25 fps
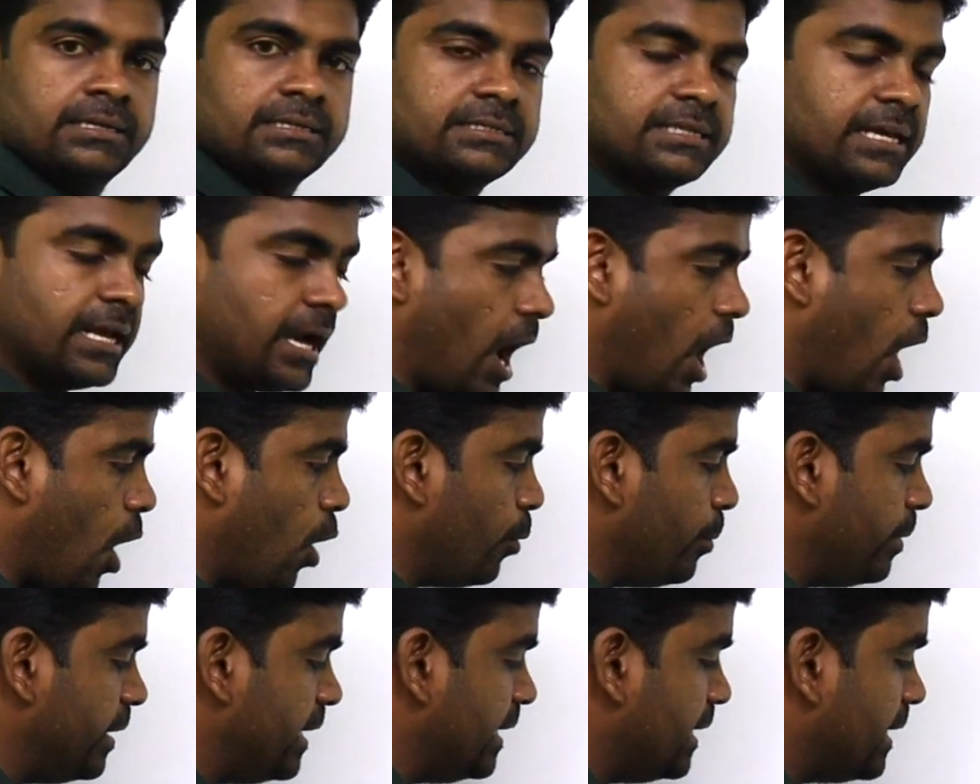Sir,
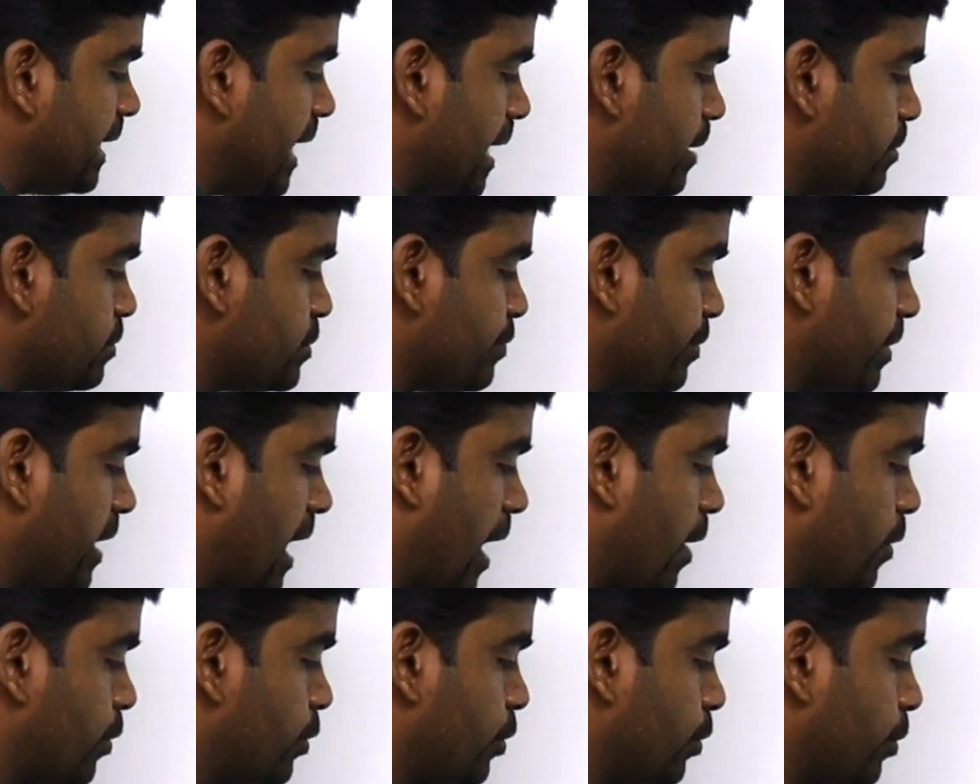how many times we
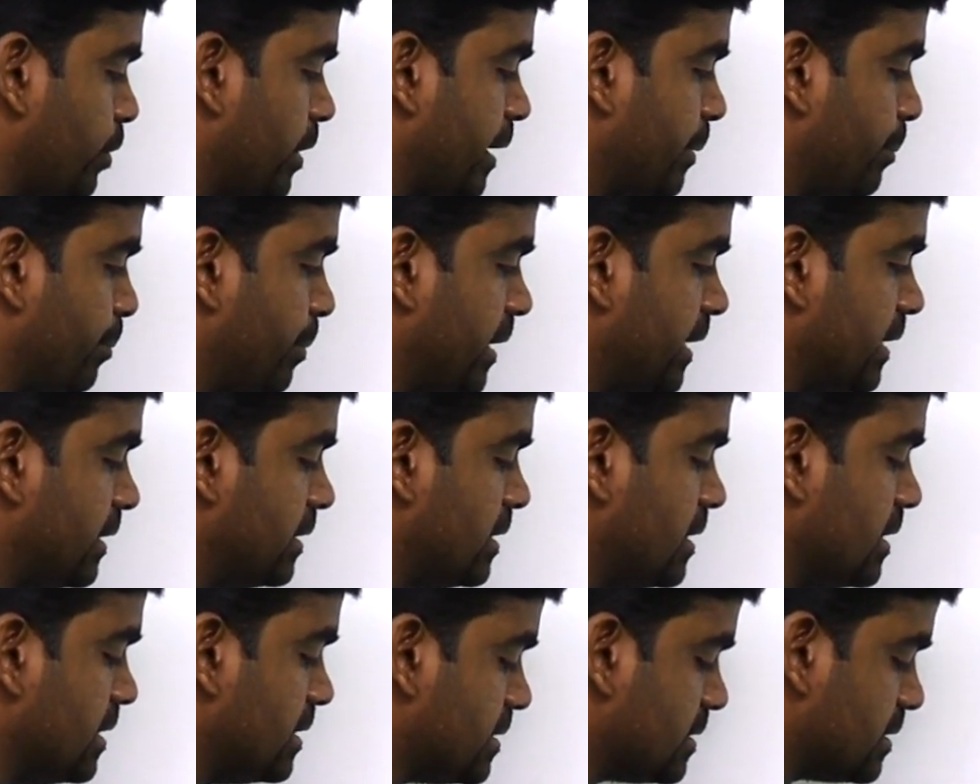have to
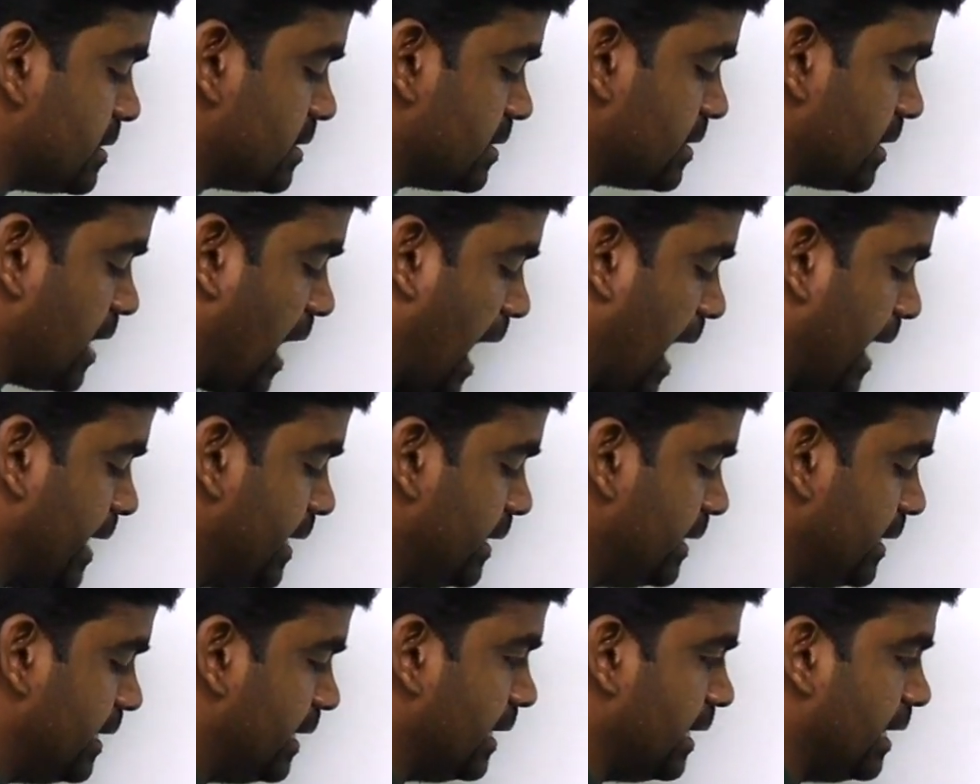repeat this
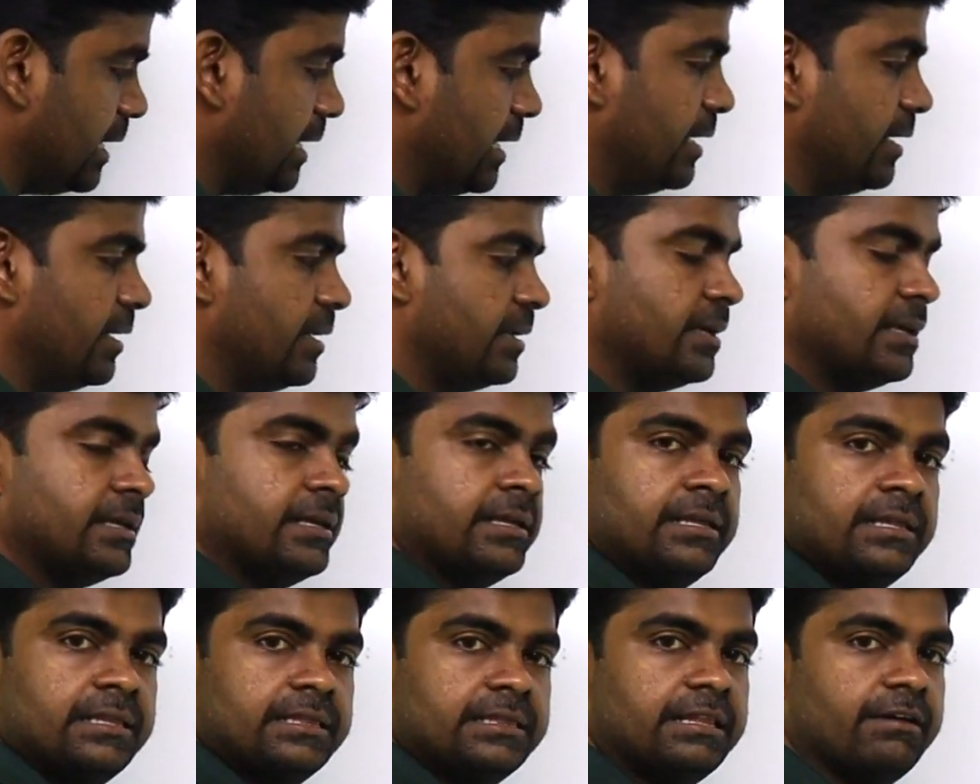until
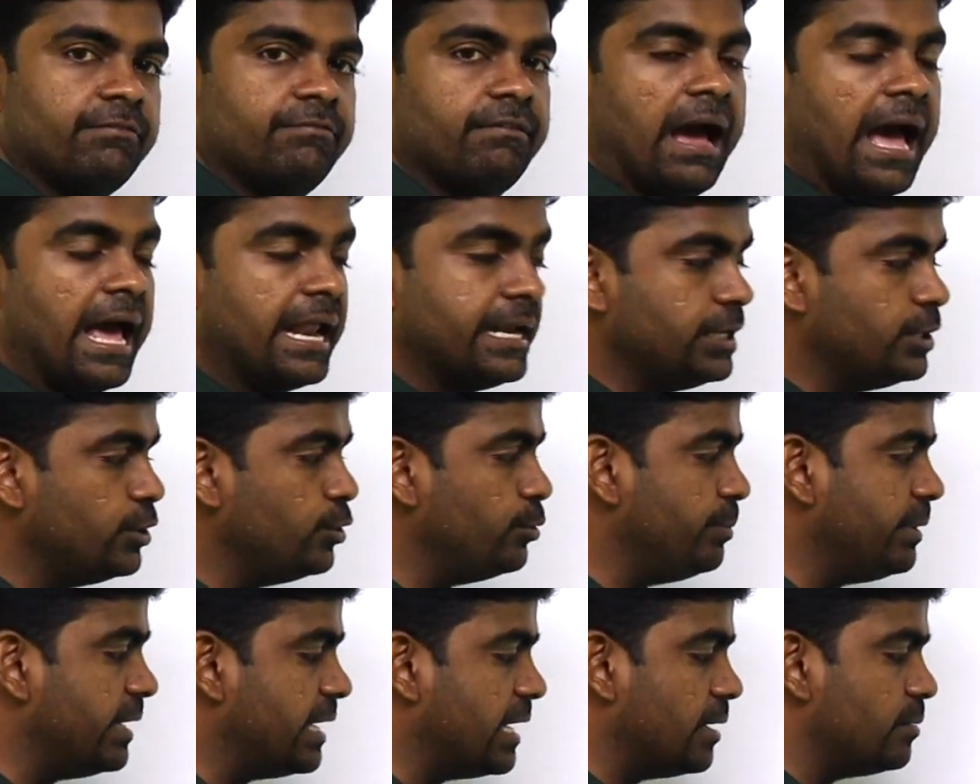the
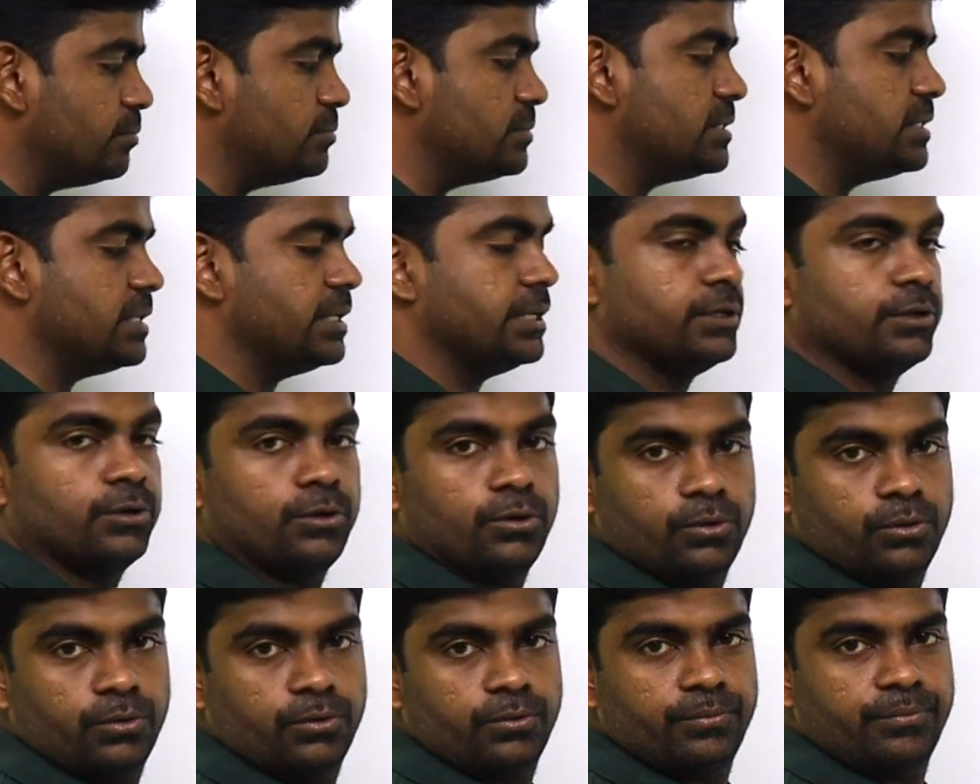value becomes
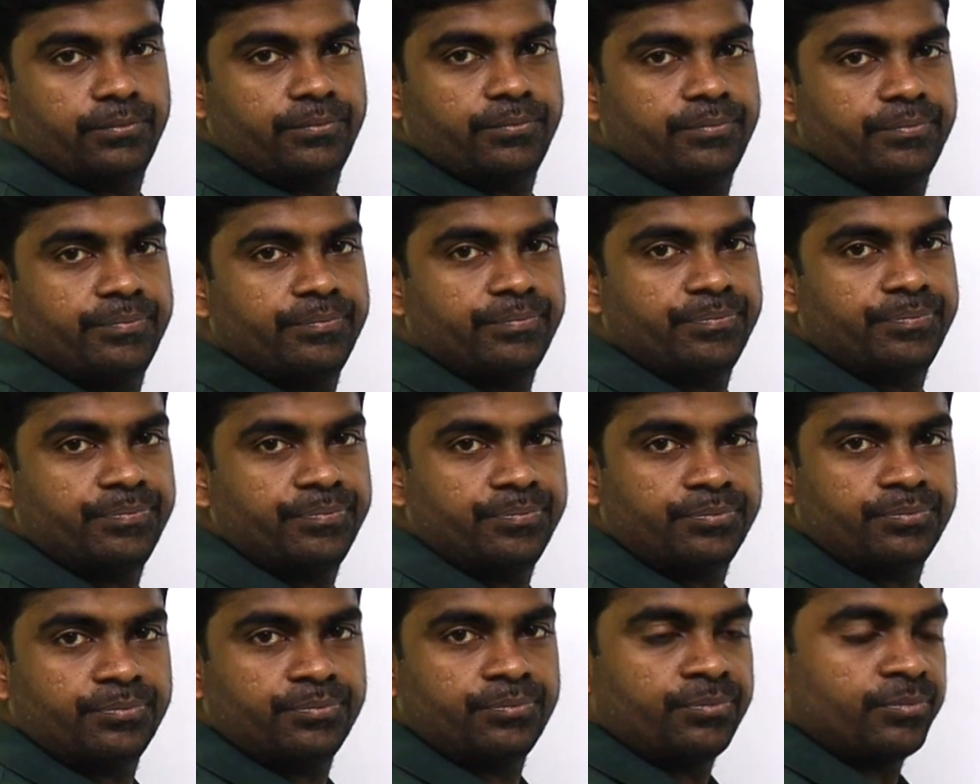0?
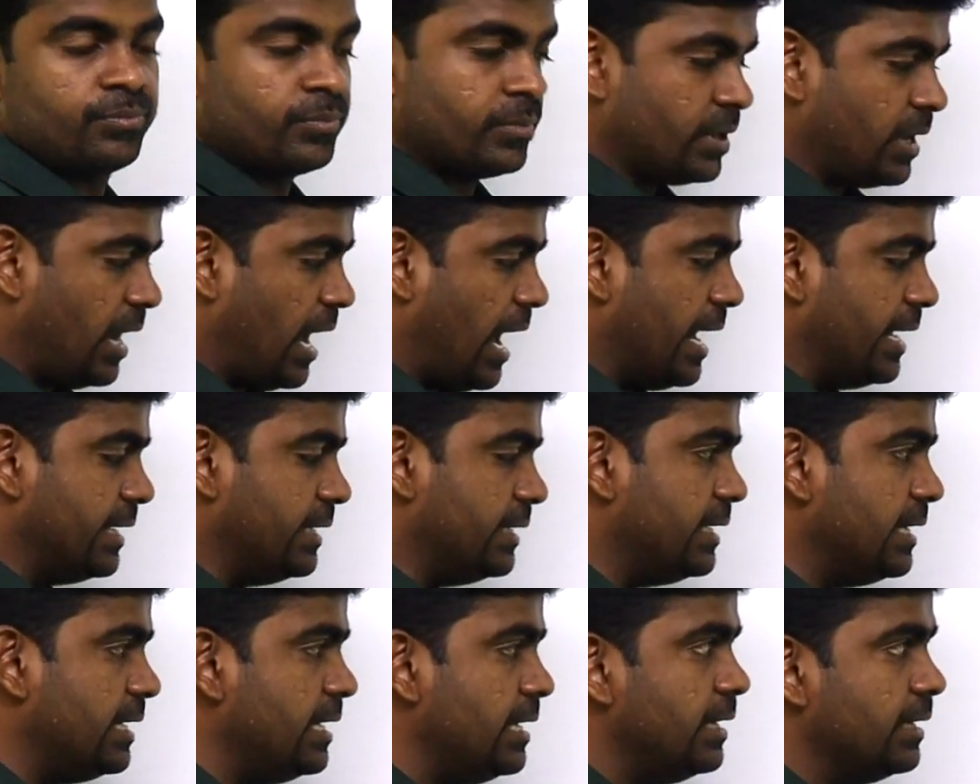
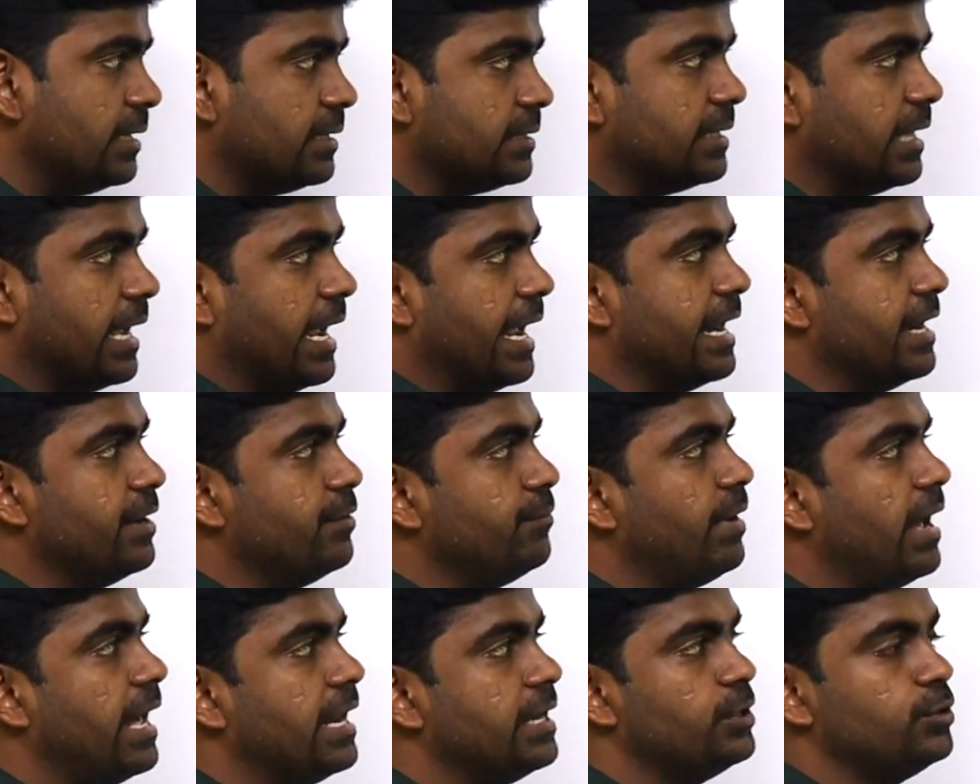Until the
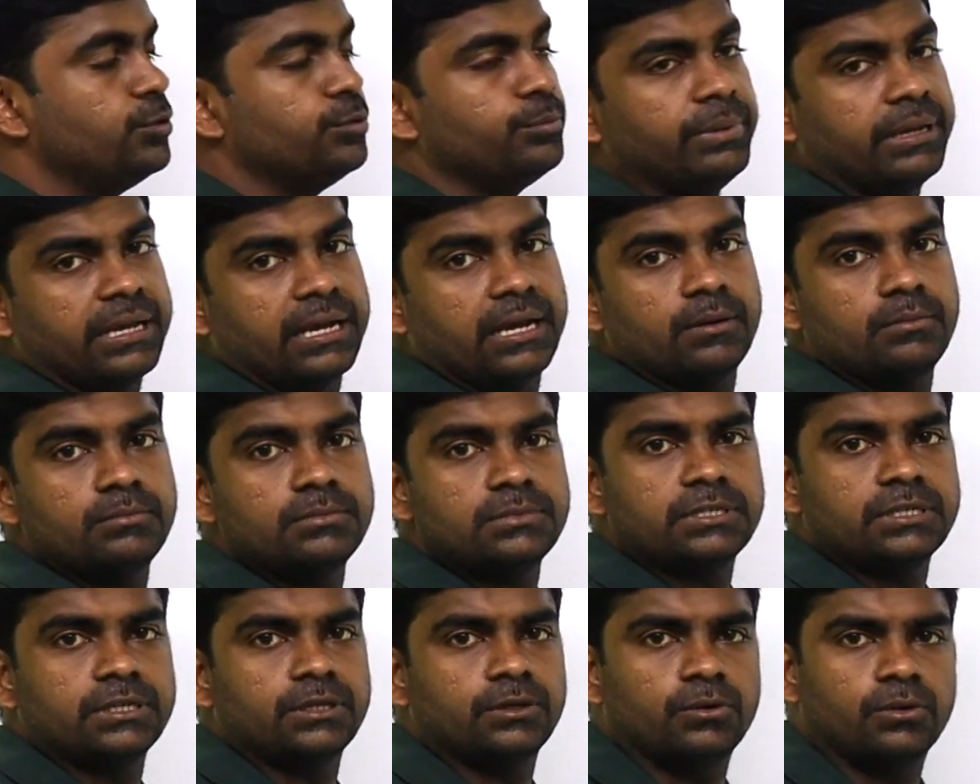n value
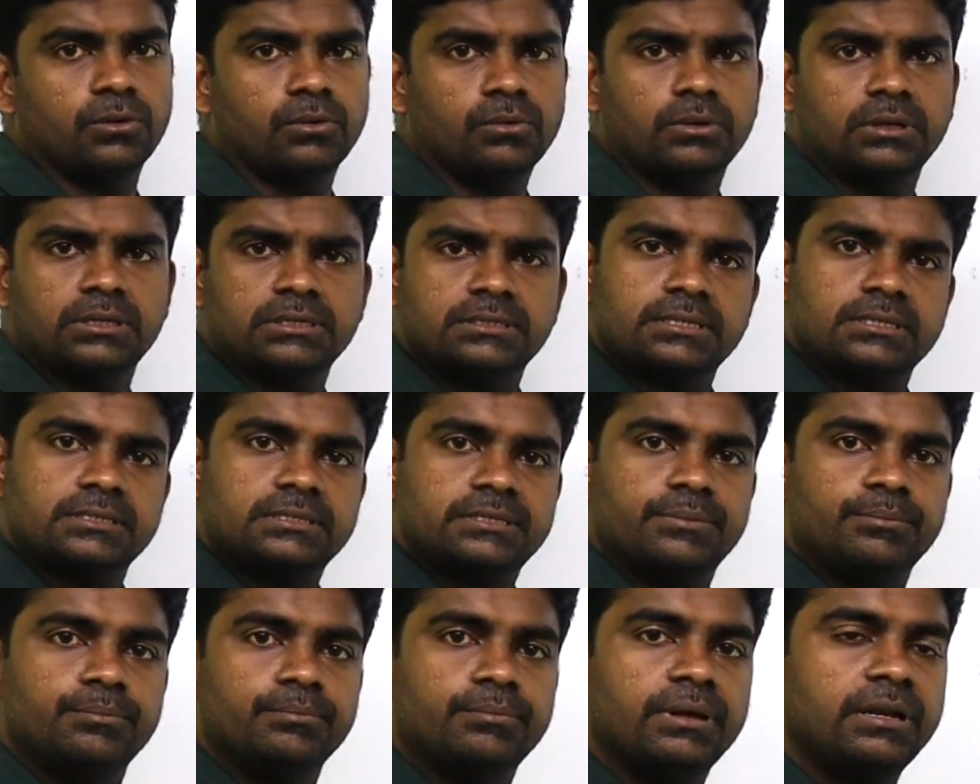becomes 0. It's a
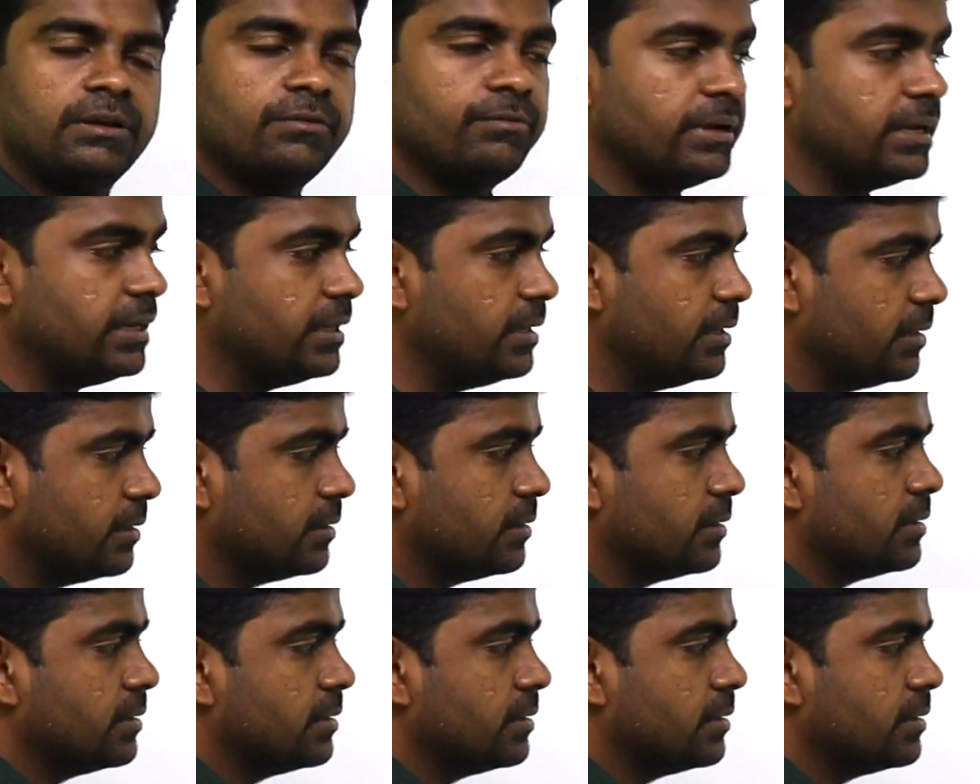simple one.